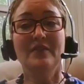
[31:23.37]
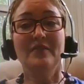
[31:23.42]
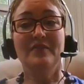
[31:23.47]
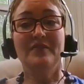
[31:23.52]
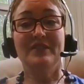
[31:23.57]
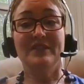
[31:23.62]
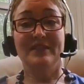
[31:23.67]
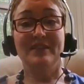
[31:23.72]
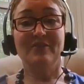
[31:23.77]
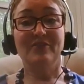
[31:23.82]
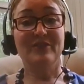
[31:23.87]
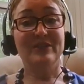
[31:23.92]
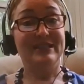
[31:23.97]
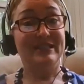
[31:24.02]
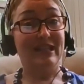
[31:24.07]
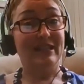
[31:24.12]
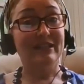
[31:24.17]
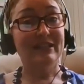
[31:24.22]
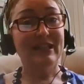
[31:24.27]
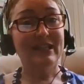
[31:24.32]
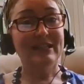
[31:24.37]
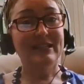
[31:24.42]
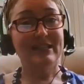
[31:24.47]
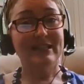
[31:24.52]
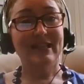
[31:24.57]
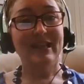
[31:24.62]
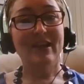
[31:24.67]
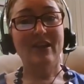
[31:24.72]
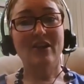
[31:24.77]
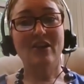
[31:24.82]
The different delegates
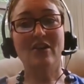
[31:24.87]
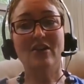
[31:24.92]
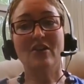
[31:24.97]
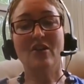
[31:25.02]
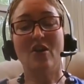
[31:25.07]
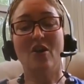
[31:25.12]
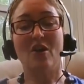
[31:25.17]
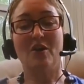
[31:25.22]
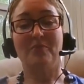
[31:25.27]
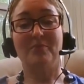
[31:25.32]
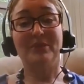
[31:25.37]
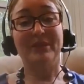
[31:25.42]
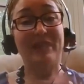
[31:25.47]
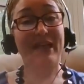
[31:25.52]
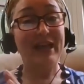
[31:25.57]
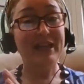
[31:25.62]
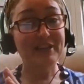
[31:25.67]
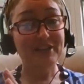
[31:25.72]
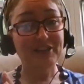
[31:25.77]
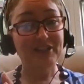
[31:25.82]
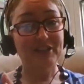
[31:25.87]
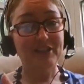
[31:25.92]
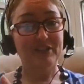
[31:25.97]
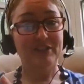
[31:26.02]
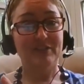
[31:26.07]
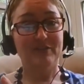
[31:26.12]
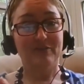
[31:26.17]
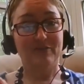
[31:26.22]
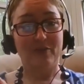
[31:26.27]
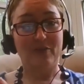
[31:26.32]
there are pledged
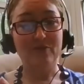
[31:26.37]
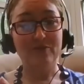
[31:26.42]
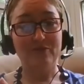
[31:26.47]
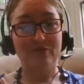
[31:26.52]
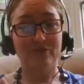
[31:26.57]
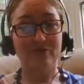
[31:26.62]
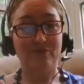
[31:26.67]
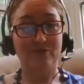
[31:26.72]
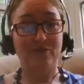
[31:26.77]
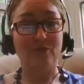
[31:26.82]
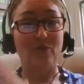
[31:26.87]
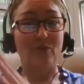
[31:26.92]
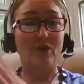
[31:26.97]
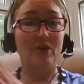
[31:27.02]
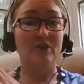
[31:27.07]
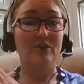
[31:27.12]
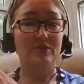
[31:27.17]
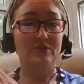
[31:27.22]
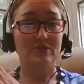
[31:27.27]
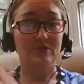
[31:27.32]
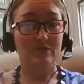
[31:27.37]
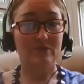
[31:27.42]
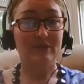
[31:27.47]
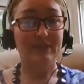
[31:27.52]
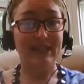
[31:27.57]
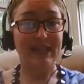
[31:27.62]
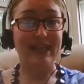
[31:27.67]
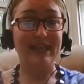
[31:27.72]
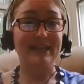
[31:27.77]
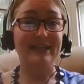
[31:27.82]
to vote for
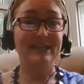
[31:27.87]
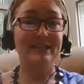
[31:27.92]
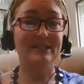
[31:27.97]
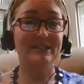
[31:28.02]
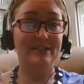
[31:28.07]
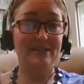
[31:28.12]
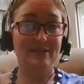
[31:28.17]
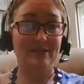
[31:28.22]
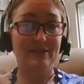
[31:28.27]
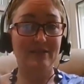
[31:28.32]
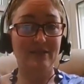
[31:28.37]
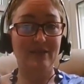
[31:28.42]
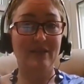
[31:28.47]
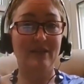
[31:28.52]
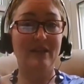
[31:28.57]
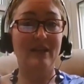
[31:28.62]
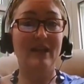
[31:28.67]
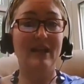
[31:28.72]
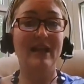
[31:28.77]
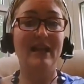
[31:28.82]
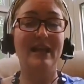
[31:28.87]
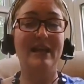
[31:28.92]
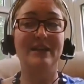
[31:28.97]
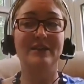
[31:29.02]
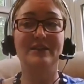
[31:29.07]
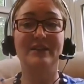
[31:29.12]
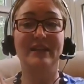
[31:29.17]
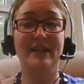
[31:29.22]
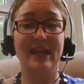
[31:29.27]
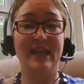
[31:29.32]
candidates,
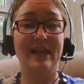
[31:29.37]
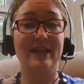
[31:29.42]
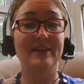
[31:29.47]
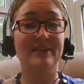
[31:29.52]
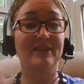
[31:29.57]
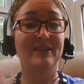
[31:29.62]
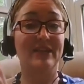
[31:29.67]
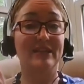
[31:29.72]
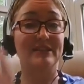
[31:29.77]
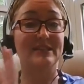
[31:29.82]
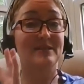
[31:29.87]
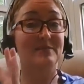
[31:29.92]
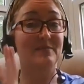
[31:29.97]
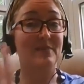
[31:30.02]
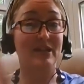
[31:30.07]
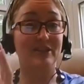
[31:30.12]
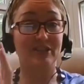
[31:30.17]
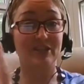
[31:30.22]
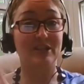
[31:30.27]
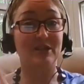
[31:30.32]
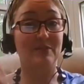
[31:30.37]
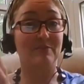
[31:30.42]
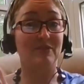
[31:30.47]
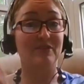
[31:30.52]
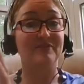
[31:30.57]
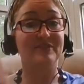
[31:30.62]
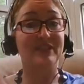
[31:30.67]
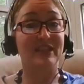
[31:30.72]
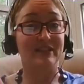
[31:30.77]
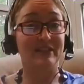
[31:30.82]
and the candidate that gets the magic number
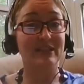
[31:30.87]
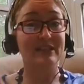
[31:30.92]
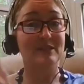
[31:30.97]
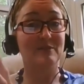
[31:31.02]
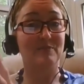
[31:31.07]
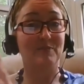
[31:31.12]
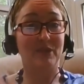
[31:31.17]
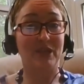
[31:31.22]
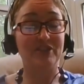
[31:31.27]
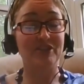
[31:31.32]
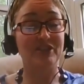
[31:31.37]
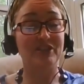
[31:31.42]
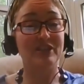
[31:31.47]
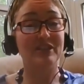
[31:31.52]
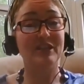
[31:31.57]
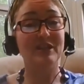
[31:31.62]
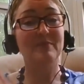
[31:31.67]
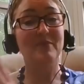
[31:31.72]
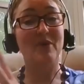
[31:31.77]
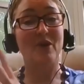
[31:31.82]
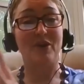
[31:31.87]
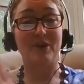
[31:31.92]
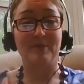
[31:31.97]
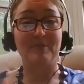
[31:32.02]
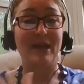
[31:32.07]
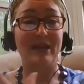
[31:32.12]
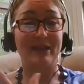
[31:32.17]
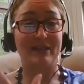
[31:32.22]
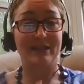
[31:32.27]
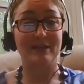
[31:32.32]
of delegates pledged to them
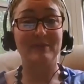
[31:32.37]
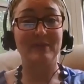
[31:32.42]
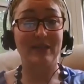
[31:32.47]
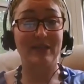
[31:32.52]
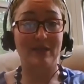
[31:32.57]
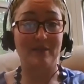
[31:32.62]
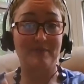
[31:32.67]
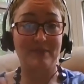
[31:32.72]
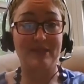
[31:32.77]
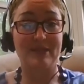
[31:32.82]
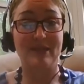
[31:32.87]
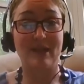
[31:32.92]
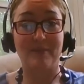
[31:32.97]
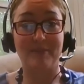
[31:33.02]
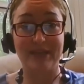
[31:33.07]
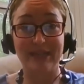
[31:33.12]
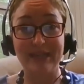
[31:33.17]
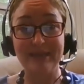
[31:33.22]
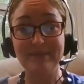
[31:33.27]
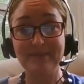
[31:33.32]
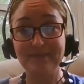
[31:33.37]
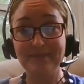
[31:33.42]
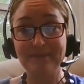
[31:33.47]
automatically becomes the nominee